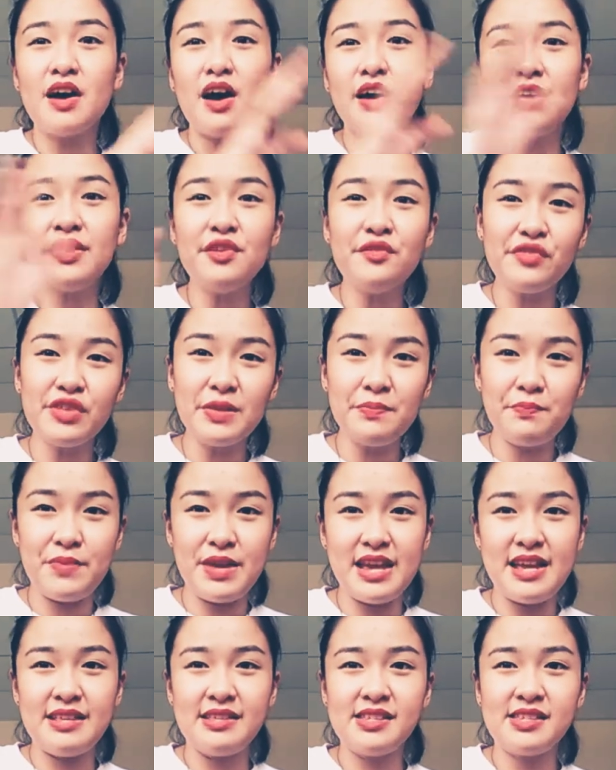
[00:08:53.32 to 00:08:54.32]
in the
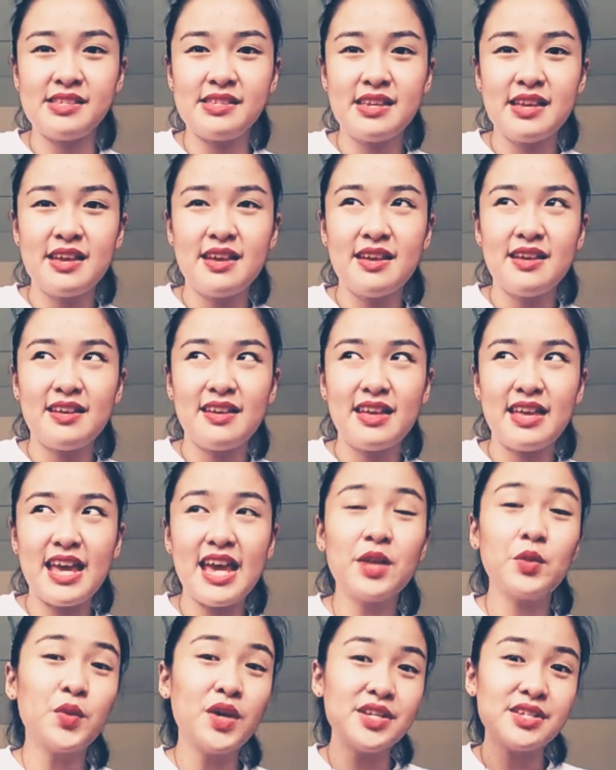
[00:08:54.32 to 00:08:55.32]
Philippines,
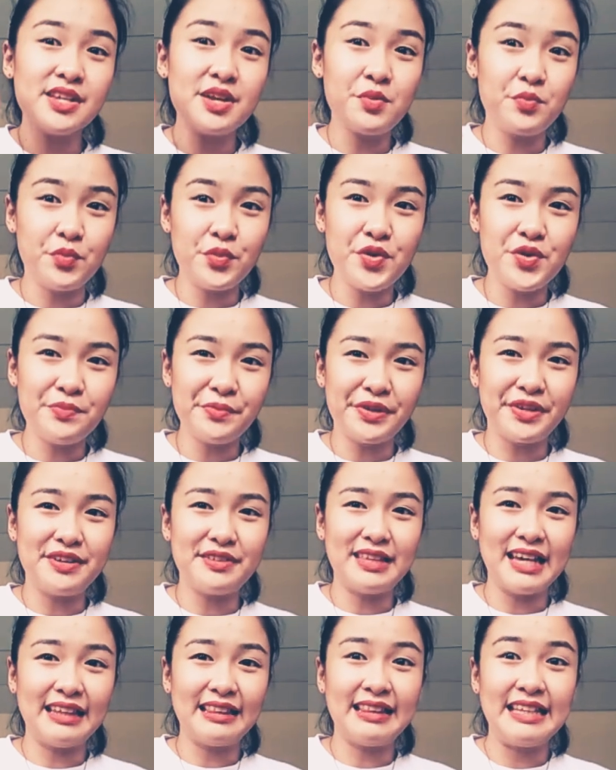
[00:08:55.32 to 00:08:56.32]
it was a rumor
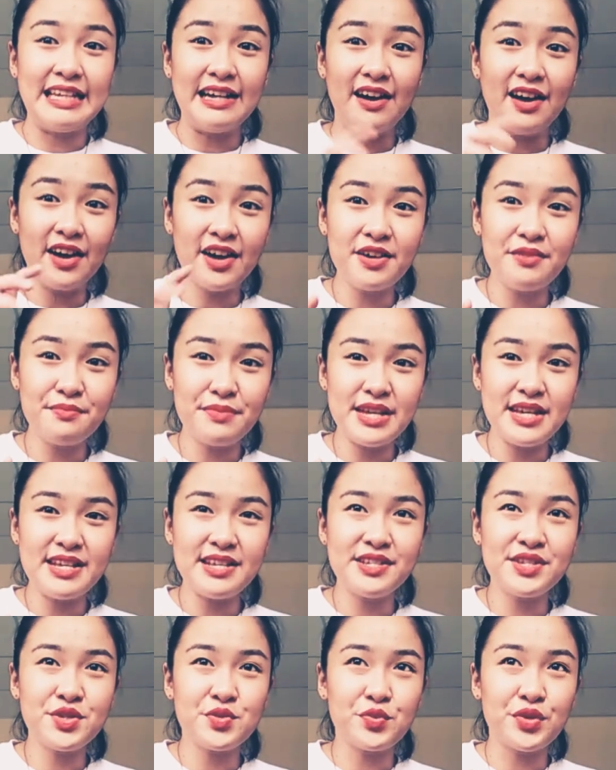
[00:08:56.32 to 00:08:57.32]
that the
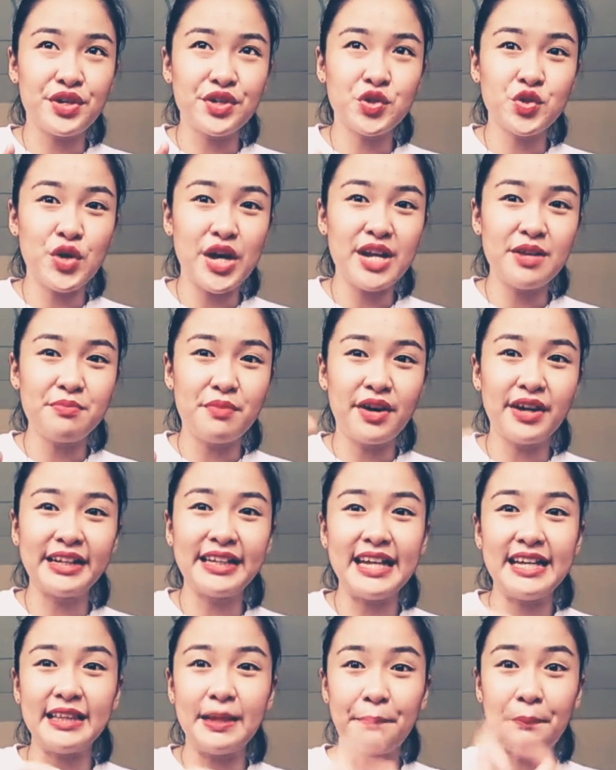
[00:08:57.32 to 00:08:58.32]
armies were
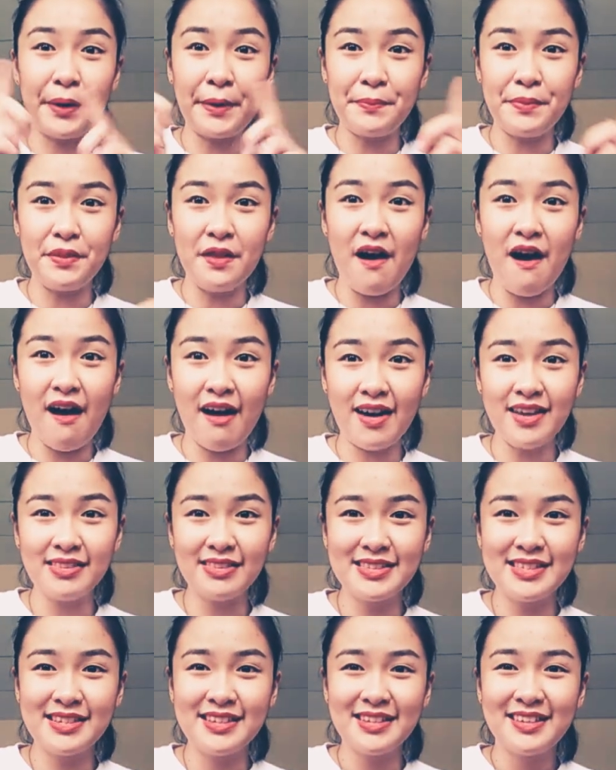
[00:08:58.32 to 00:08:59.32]
trademarking the Purple
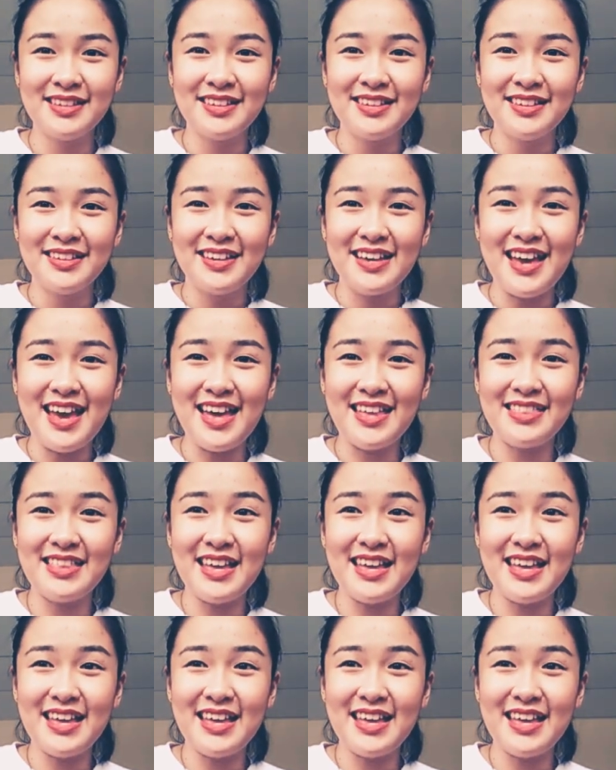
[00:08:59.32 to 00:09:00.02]
Heart. And